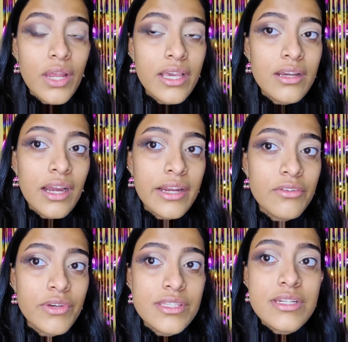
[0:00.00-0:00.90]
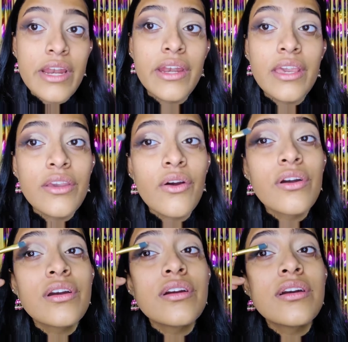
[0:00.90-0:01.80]
like kind of extending your
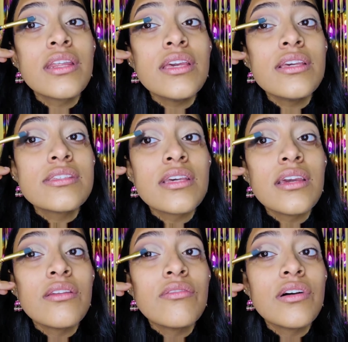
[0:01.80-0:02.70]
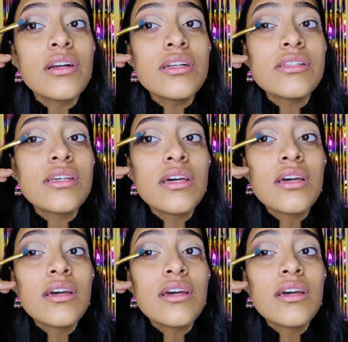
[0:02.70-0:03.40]
crease inwards.